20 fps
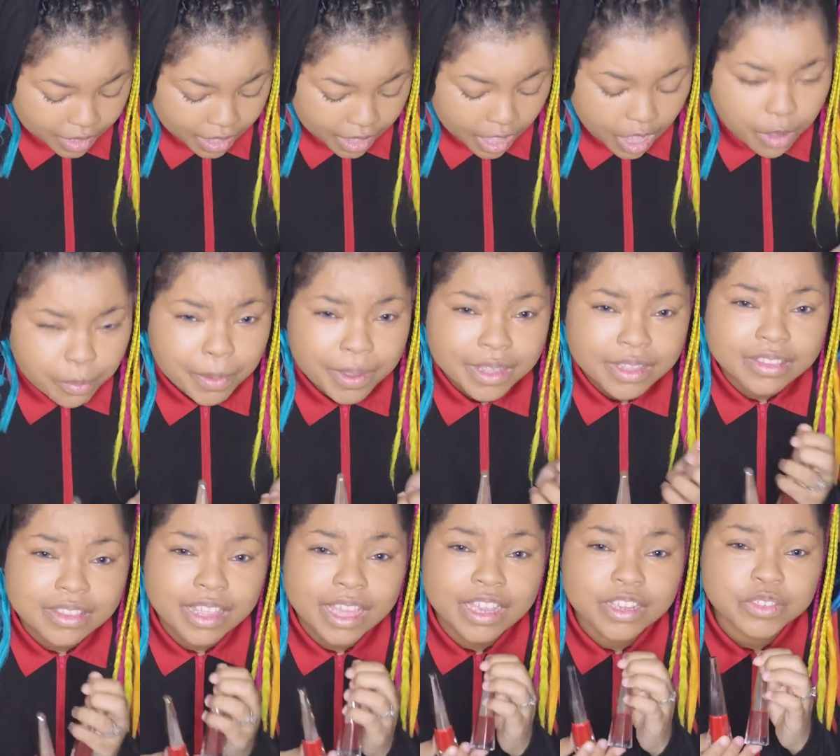I'll put
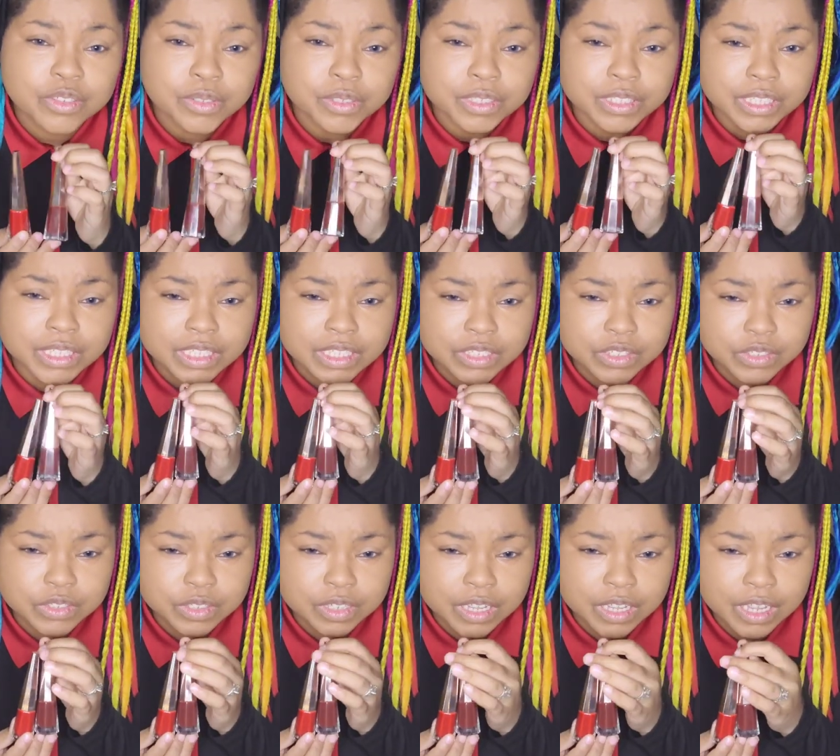the actual what they
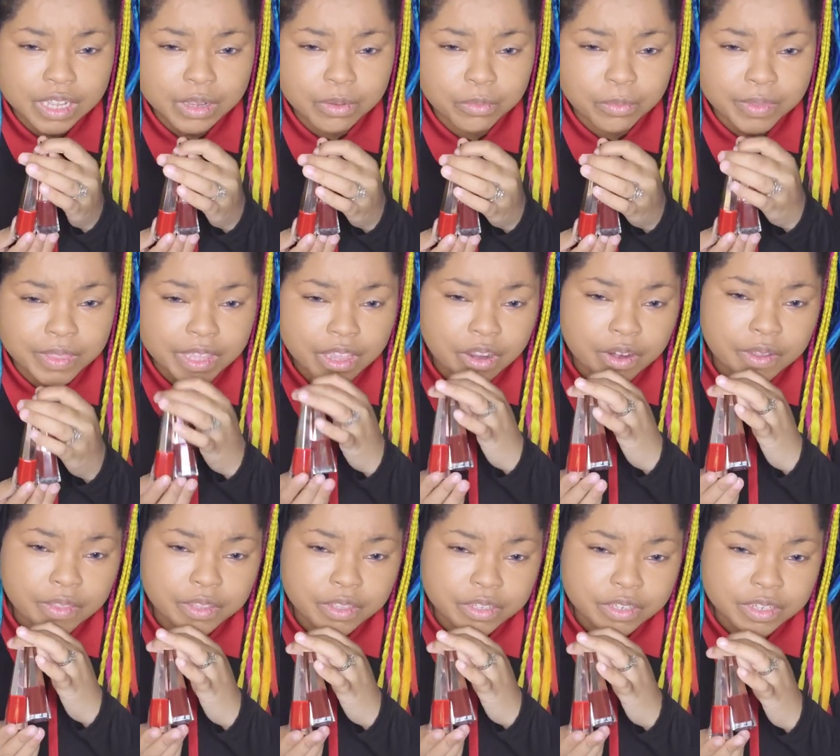are
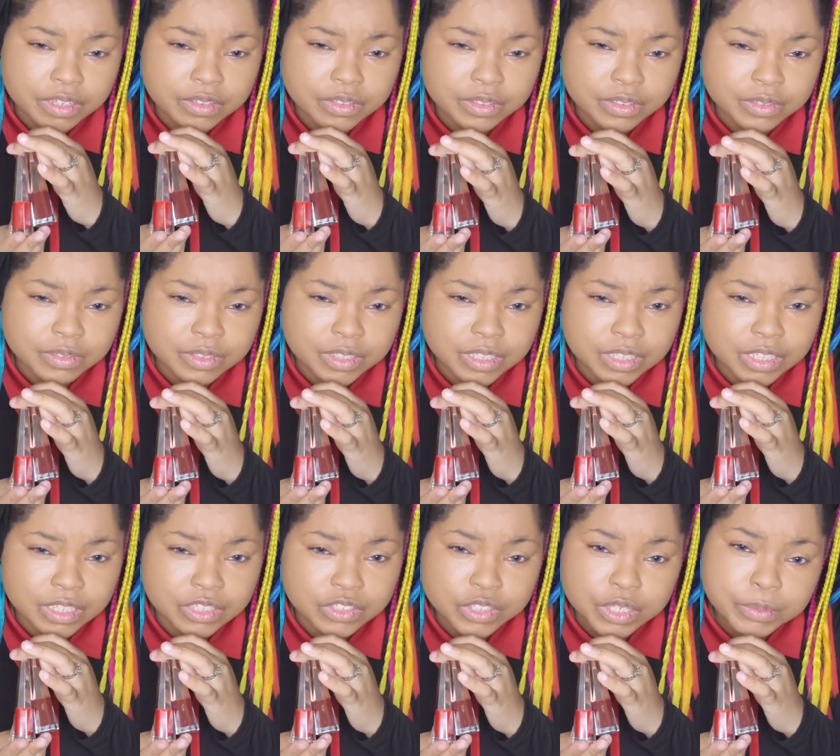in the
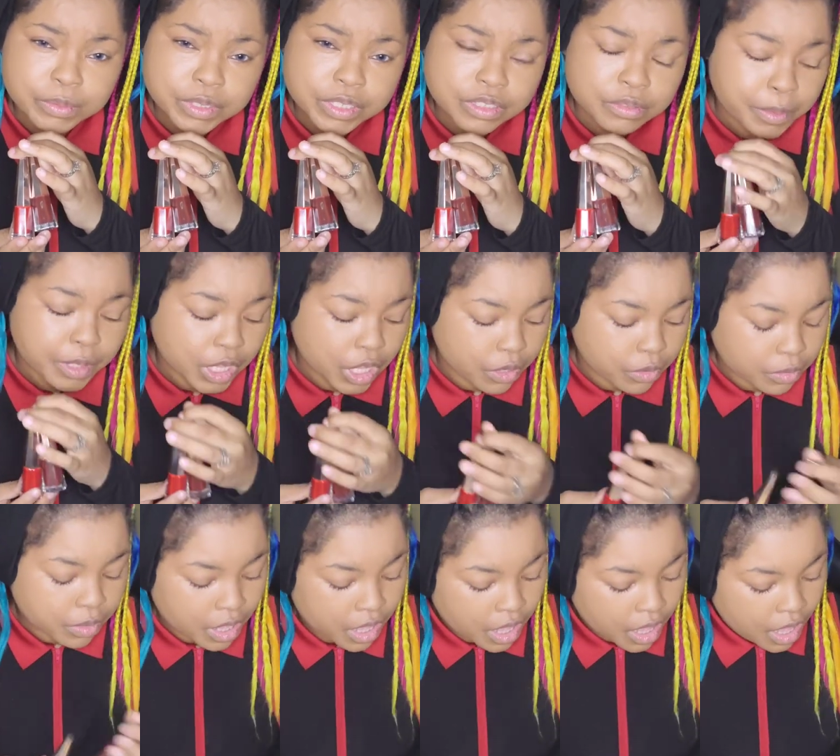description below.
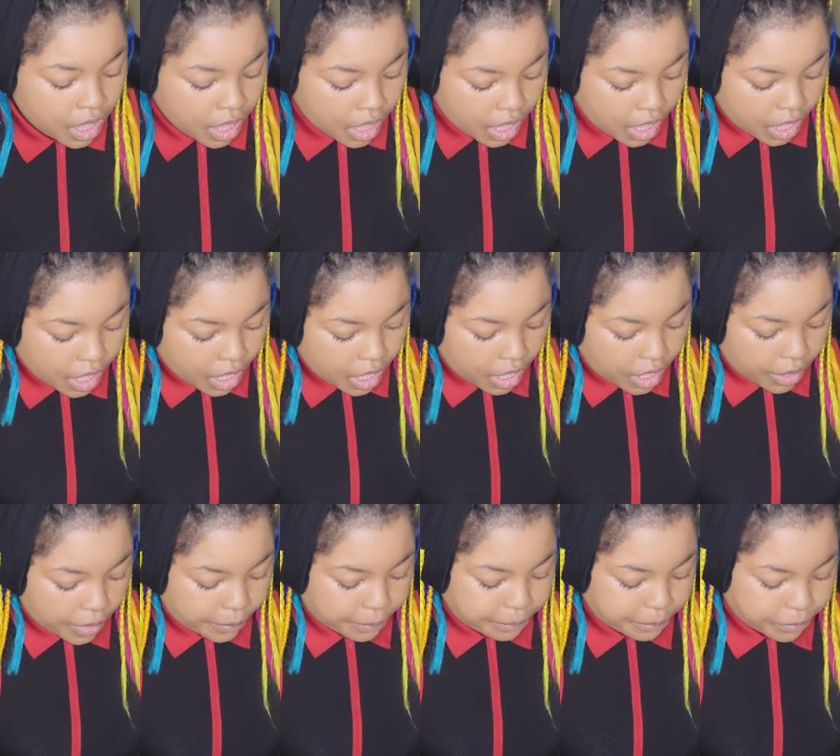
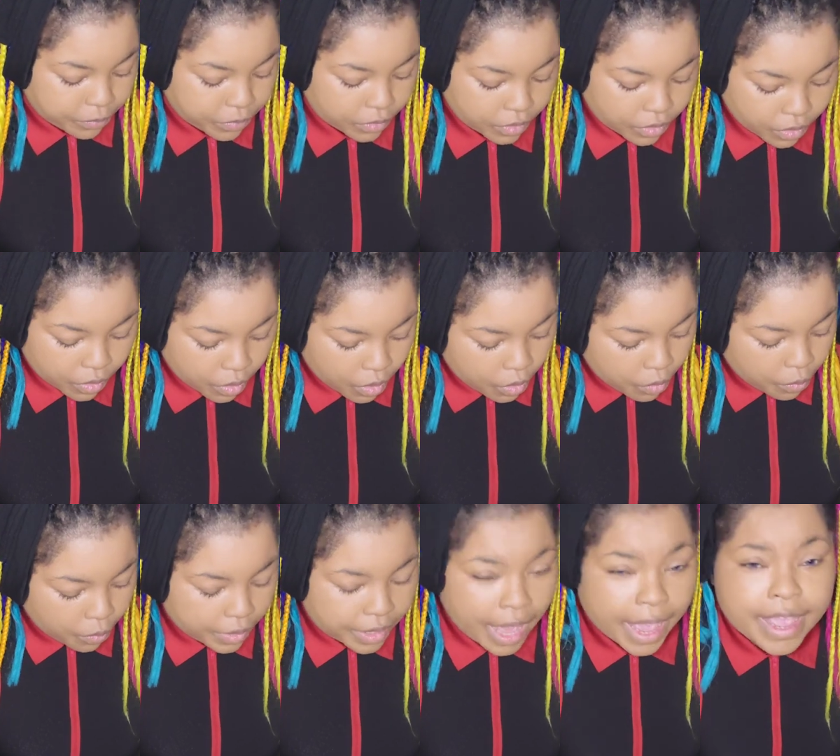
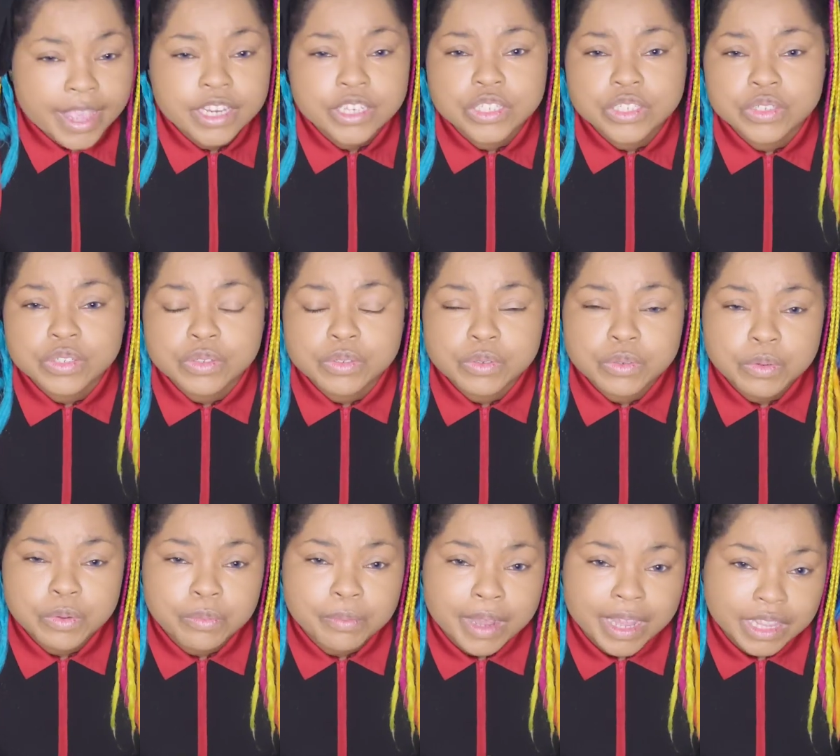When I do
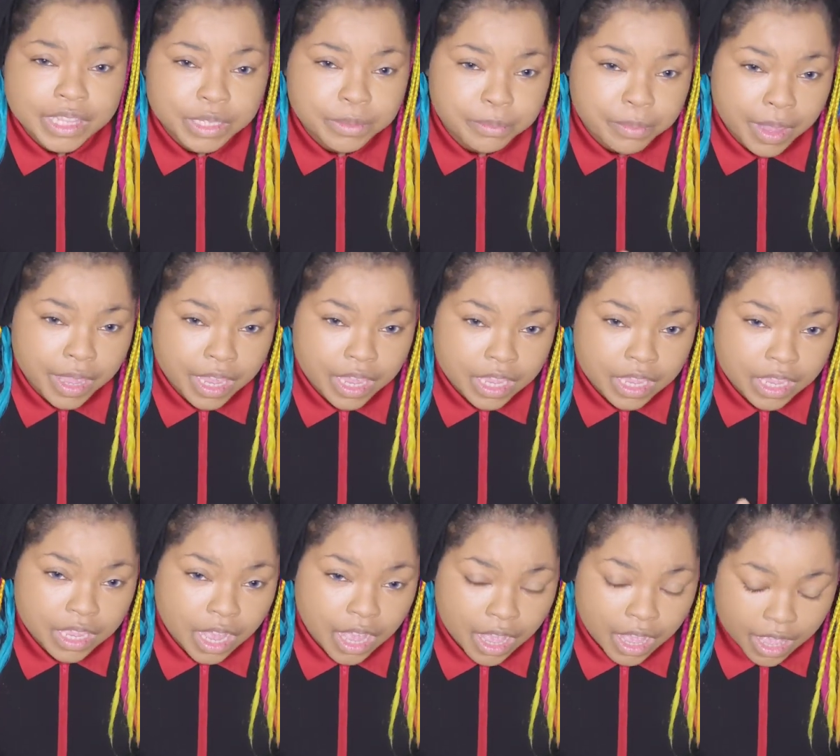my lip paint,
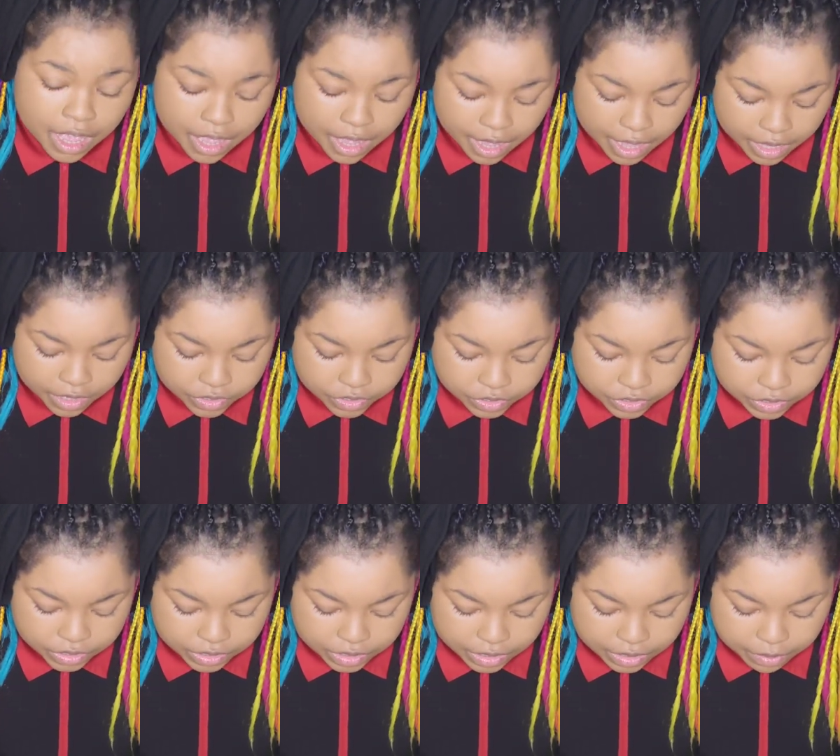I
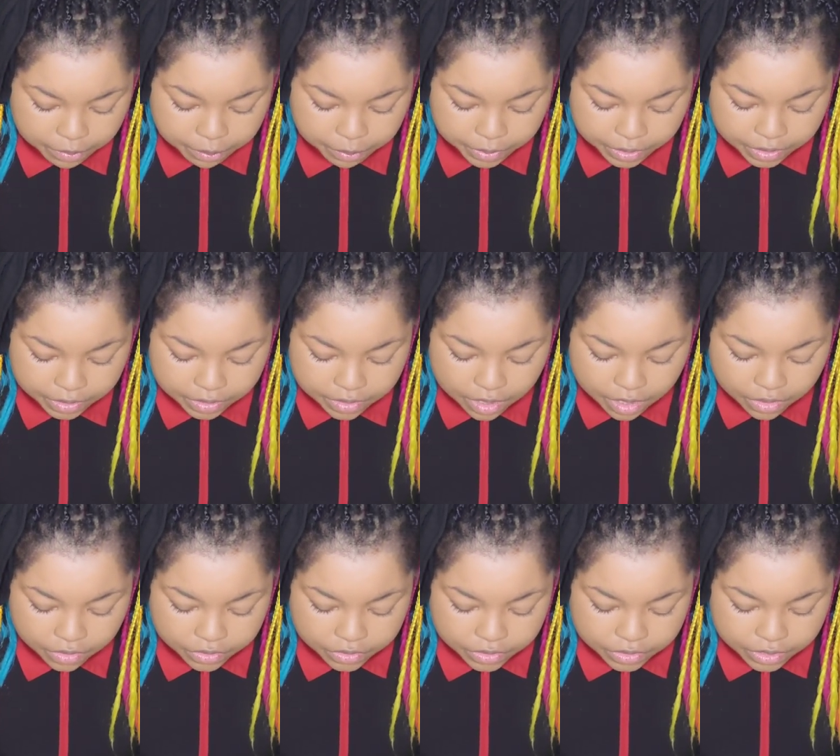actually blend
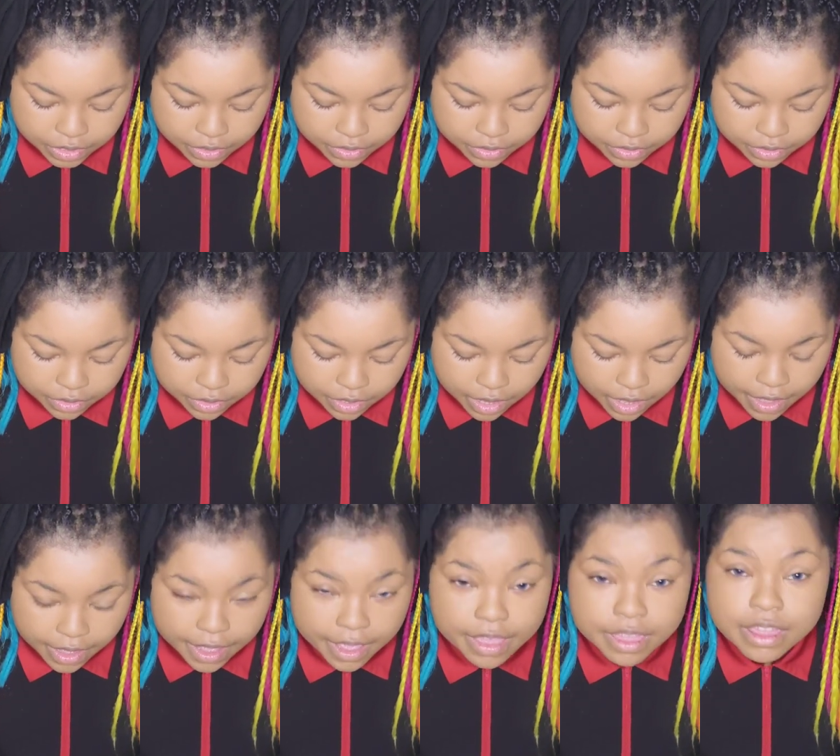colors together.
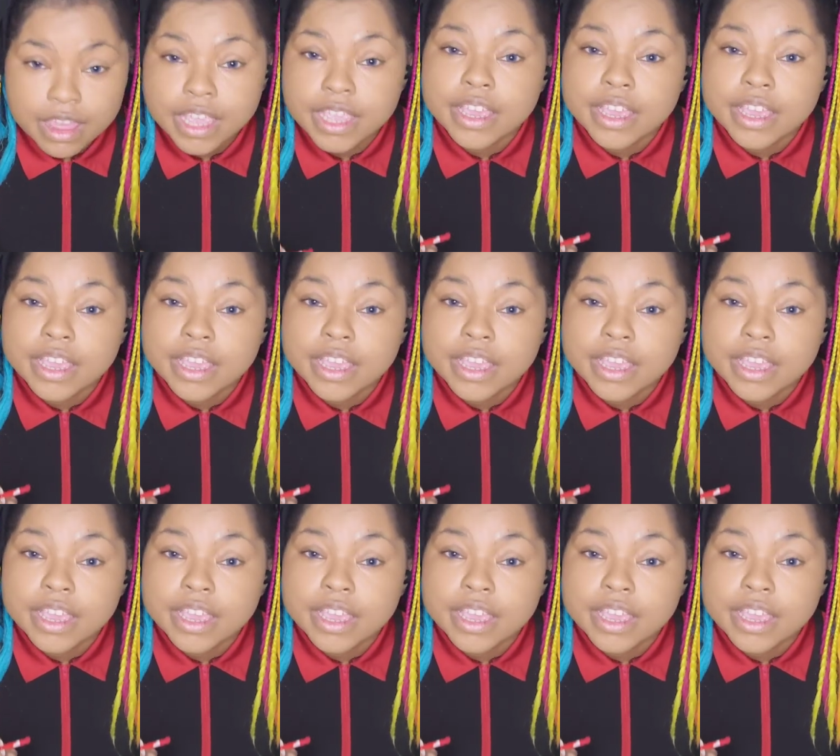I like